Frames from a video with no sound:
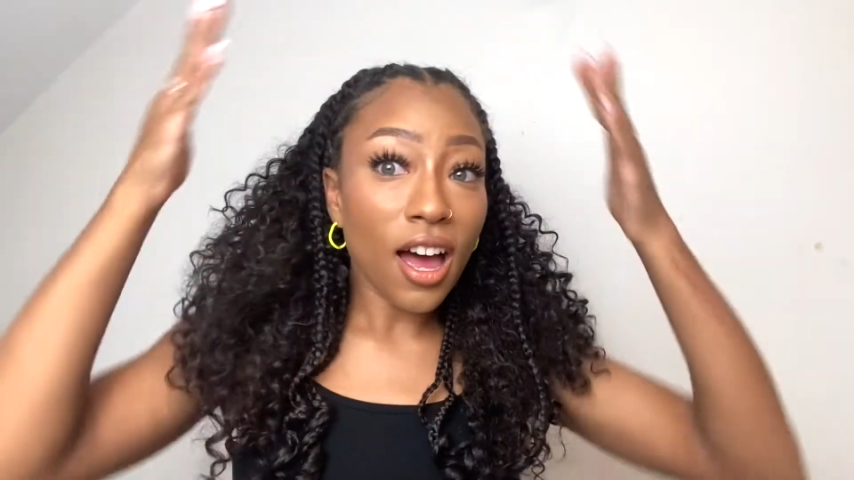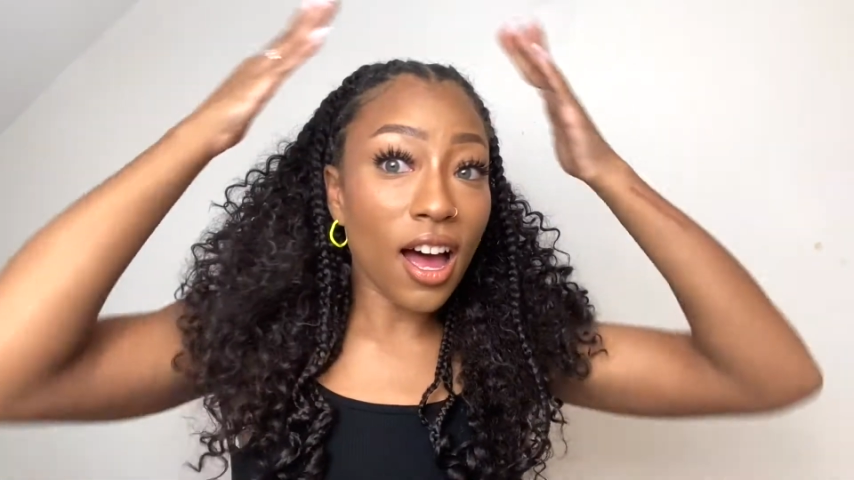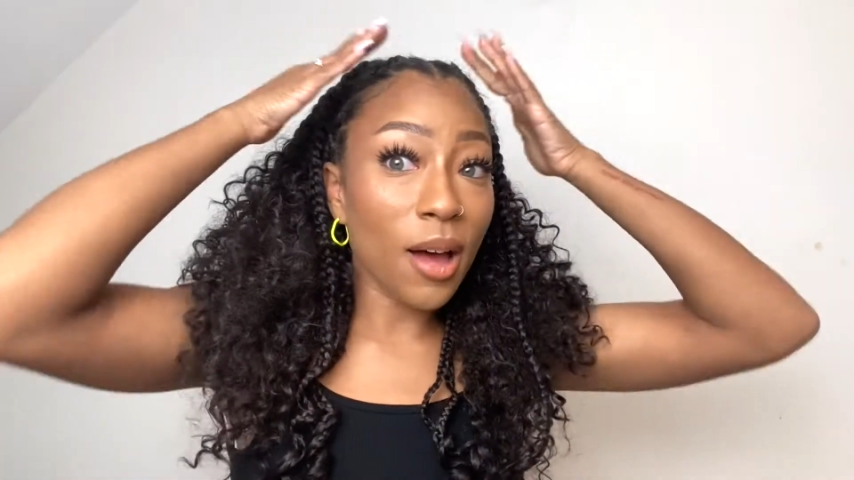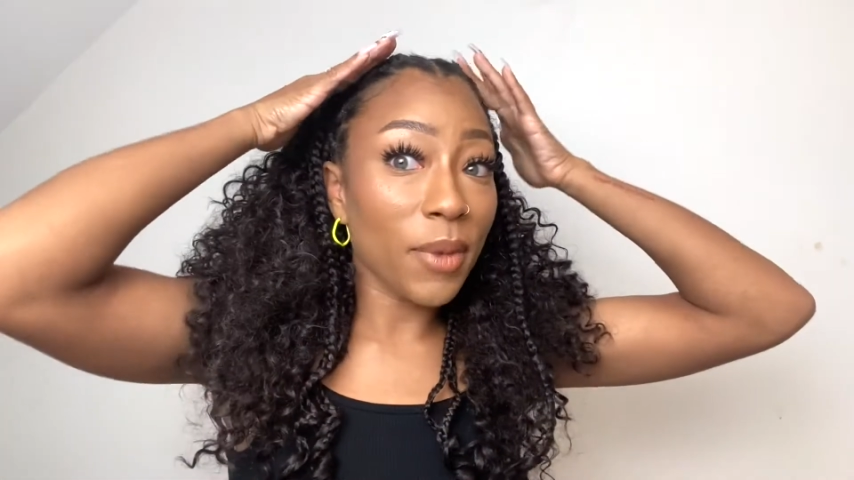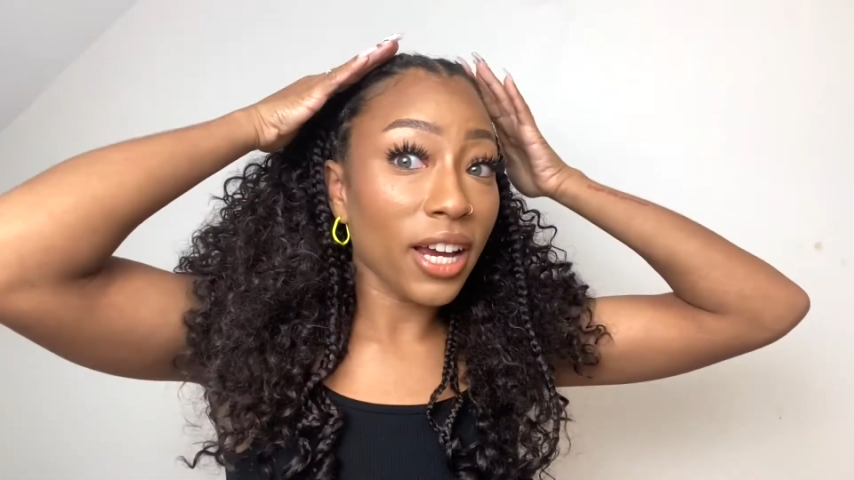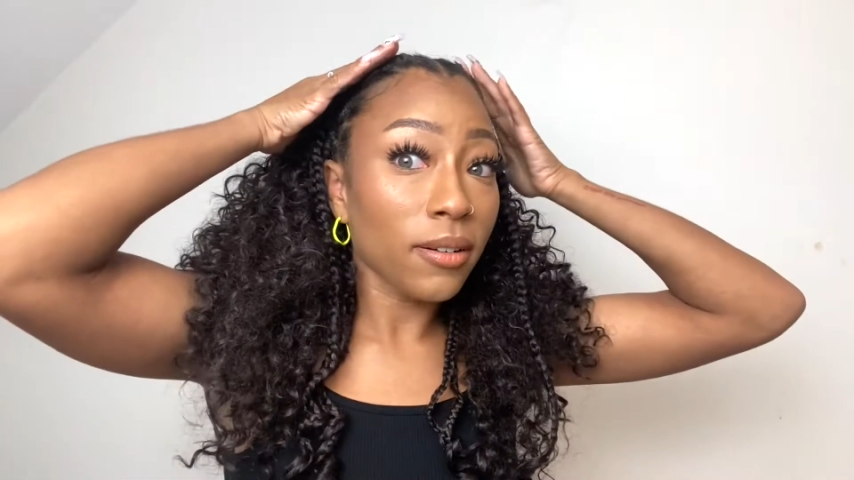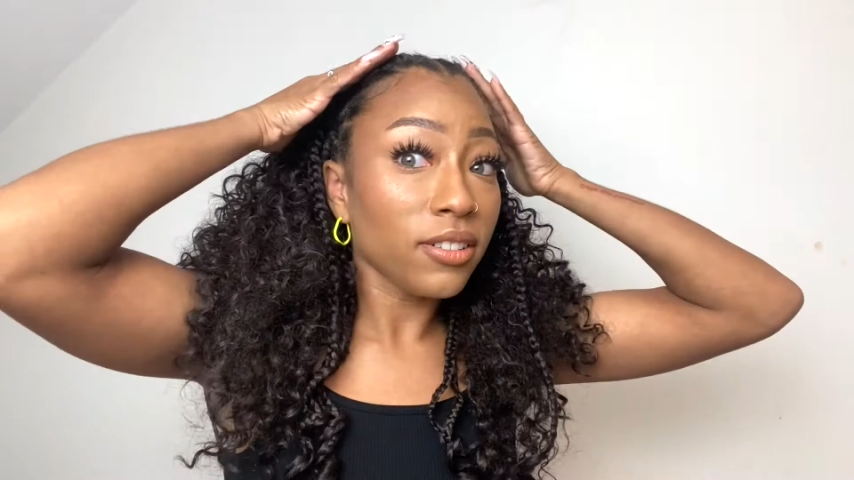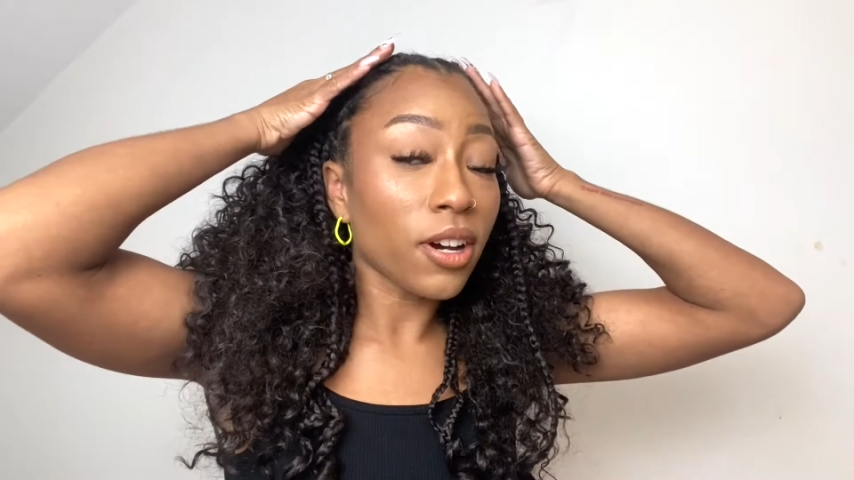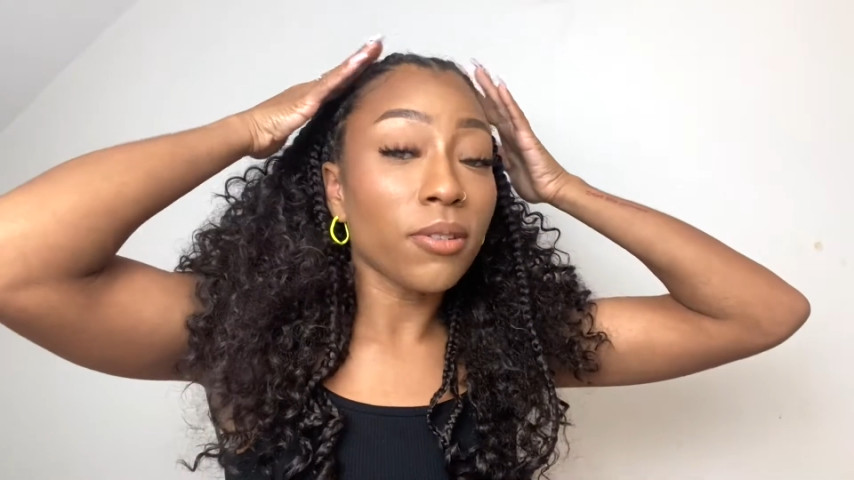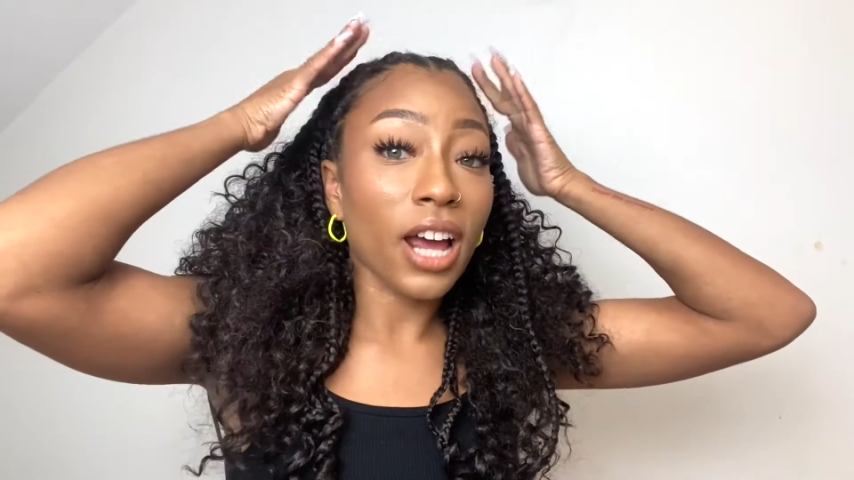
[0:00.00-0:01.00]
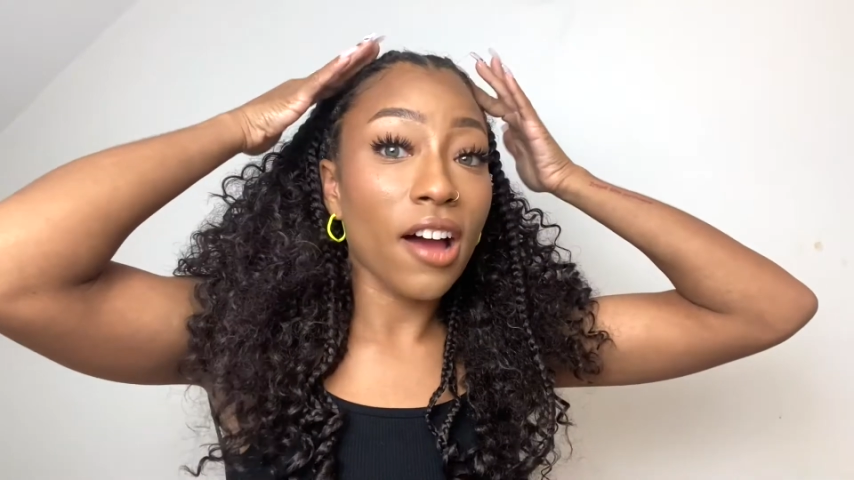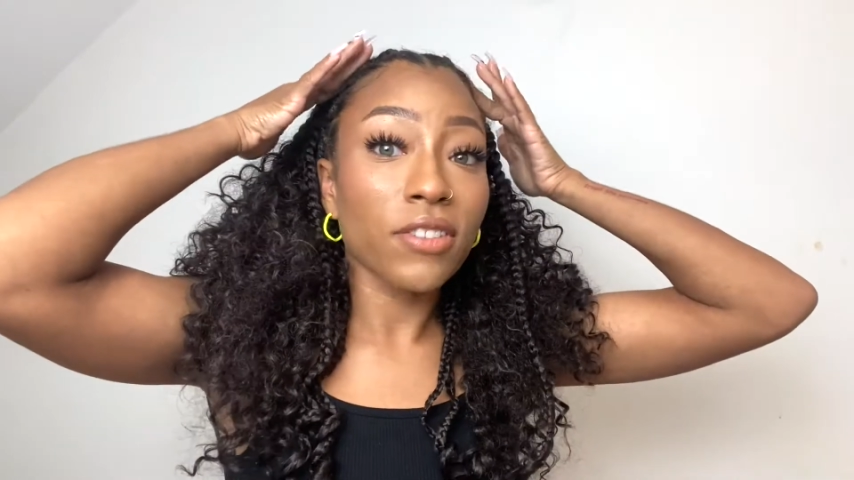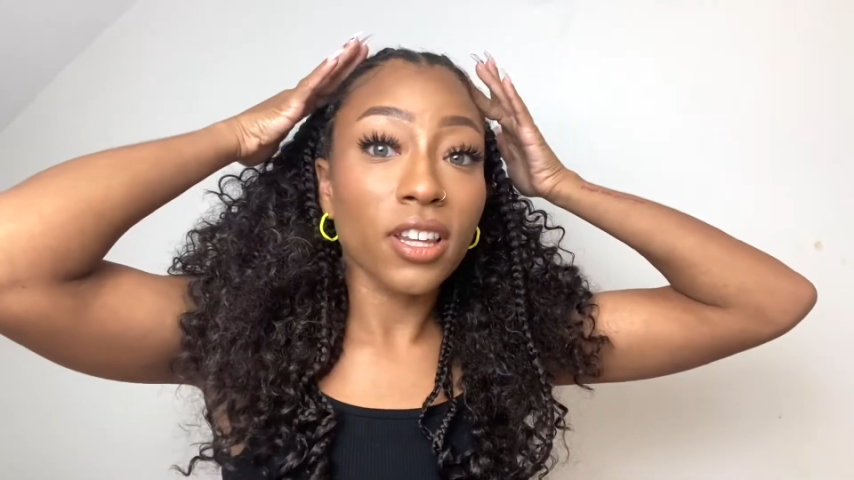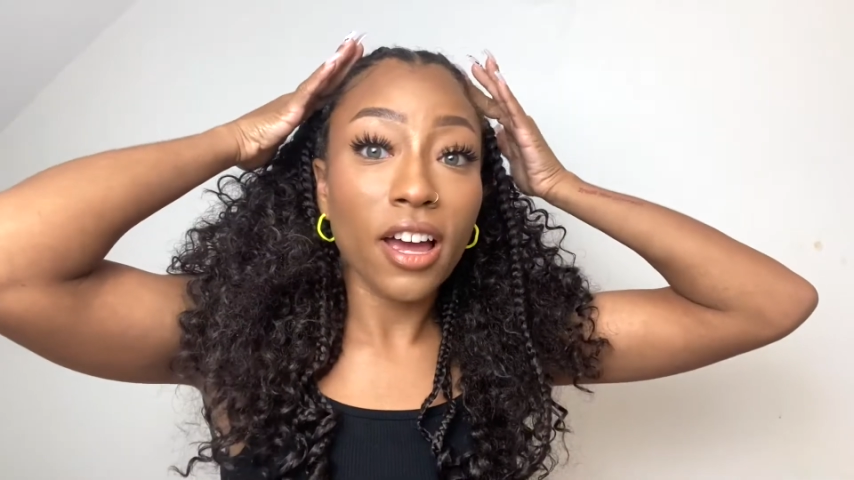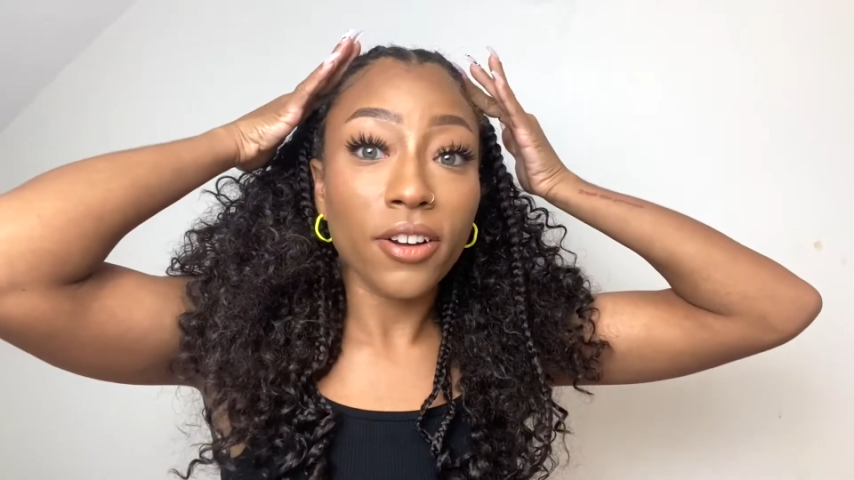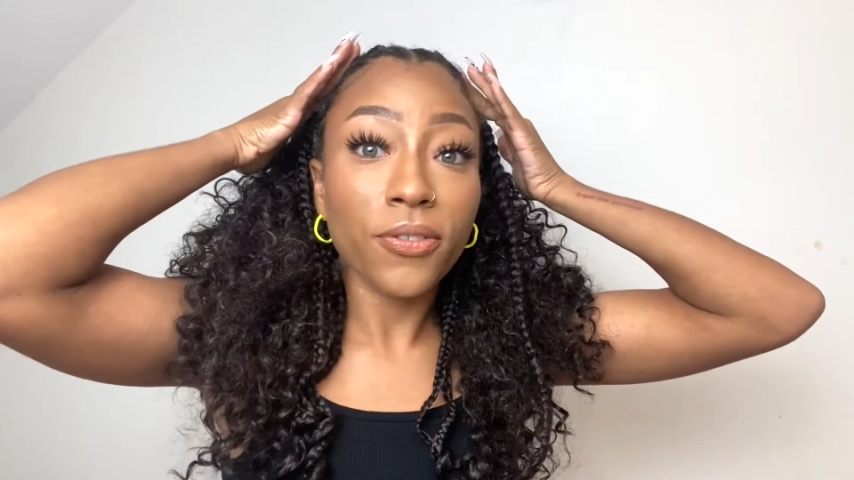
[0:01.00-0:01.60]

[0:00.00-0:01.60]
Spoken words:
I don't have a lot of